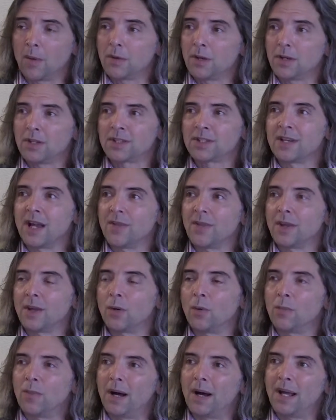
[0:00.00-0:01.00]
it's not that they
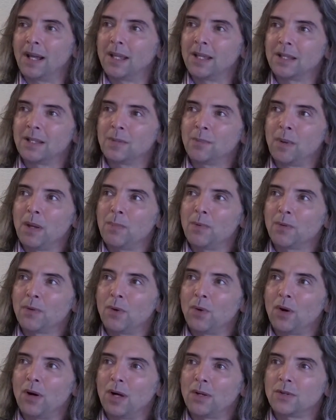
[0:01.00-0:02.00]
don't buy, people
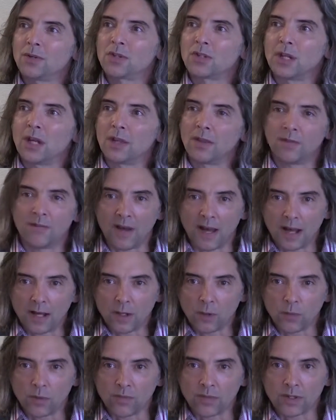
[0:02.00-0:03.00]
don't understand the
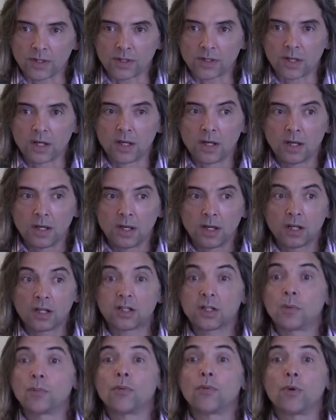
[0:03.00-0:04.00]
value of this,
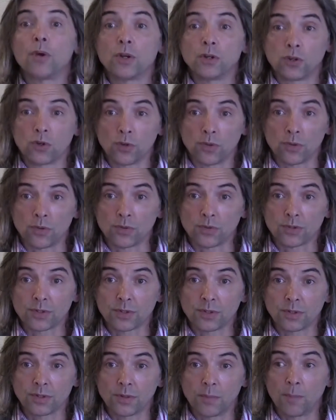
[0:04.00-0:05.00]
contemporary journals,
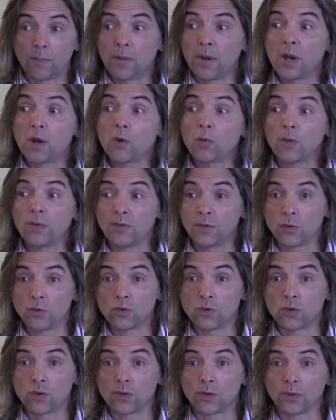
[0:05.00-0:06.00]
peer-reviewed
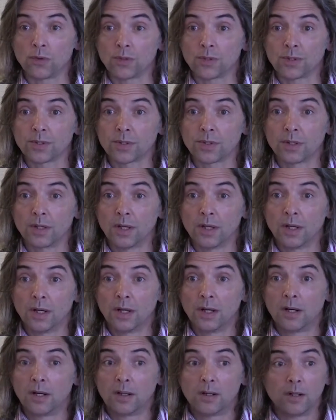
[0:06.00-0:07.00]
journals.
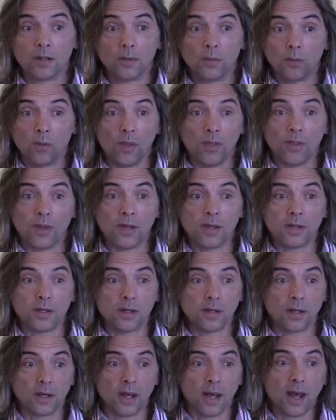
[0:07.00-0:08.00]

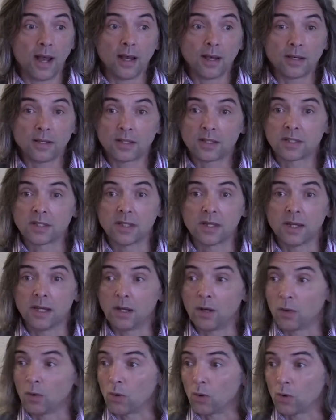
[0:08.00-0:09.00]
Within
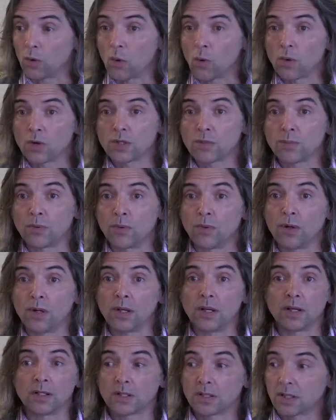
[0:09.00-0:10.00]
LNC or
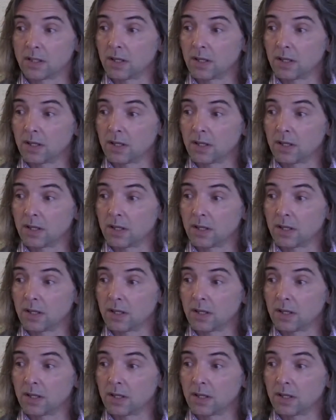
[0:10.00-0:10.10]
CoursePoint, it's